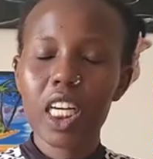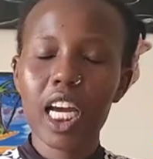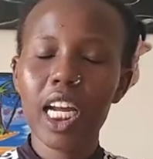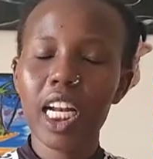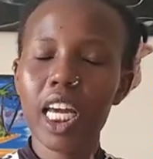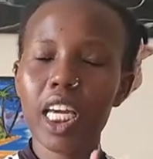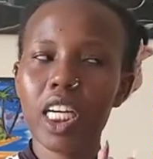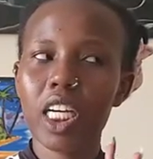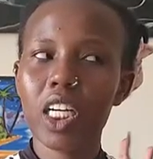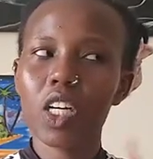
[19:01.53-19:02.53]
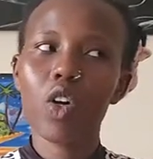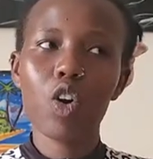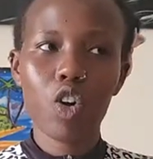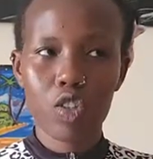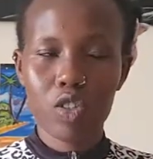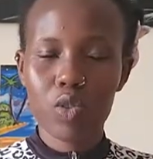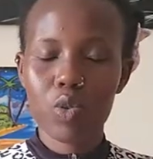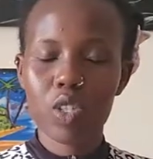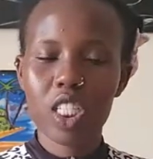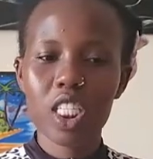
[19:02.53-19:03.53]
I like
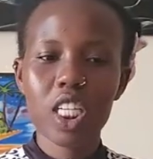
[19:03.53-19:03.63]
on-road.